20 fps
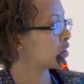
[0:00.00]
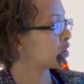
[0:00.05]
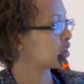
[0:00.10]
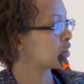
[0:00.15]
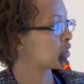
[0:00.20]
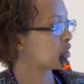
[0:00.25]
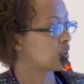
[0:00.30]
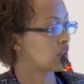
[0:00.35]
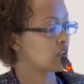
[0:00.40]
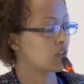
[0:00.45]

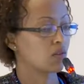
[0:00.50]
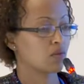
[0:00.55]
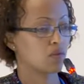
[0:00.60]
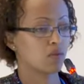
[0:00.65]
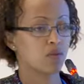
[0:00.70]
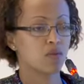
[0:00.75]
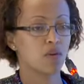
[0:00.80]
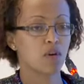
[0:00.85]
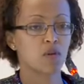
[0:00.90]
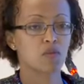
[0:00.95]
And then
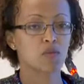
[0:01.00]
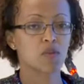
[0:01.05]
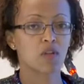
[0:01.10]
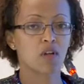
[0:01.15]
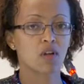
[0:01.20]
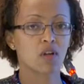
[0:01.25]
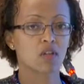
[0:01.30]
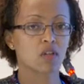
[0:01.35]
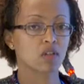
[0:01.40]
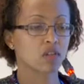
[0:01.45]
firms
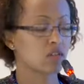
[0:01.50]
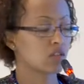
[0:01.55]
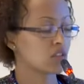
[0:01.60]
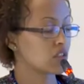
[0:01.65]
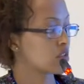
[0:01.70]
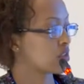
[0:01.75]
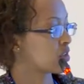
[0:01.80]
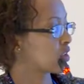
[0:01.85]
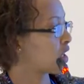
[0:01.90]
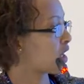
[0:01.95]
learn,
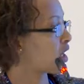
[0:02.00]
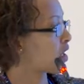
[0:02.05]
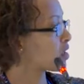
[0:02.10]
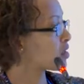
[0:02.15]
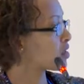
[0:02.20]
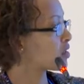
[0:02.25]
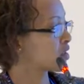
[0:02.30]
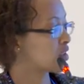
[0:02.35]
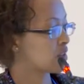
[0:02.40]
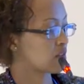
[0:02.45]

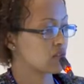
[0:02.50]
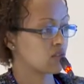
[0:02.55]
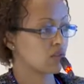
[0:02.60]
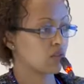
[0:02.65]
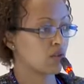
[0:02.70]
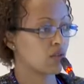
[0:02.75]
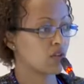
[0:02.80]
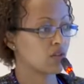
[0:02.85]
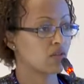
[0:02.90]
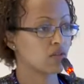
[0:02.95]
the
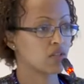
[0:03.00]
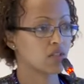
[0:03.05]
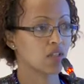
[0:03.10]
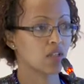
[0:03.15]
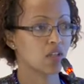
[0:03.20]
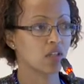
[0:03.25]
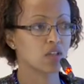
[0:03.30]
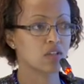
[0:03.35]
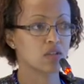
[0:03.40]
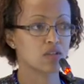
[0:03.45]
third
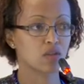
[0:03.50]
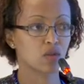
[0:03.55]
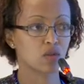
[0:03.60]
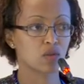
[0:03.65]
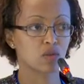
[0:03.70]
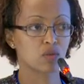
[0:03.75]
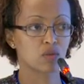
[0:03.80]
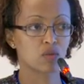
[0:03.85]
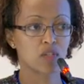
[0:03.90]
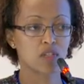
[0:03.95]
result is
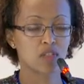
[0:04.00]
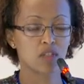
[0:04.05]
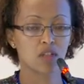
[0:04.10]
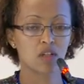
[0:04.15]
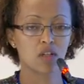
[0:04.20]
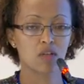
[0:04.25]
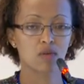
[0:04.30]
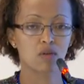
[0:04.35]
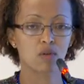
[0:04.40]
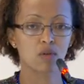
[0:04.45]
not
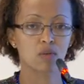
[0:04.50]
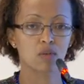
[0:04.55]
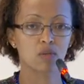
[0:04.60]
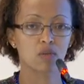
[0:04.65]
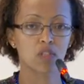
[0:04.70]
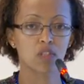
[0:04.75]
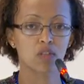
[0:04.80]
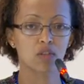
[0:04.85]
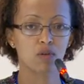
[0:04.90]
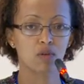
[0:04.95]
basically
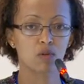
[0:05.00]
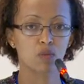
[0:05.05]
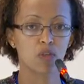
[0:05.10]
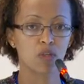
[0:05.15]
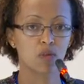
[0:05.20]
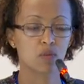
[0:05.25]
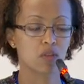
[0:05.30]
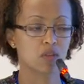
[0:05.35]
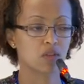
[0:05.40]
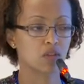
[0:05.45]
from
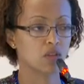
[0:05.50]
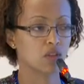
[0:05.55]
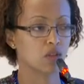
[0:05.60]
Ethiopia, but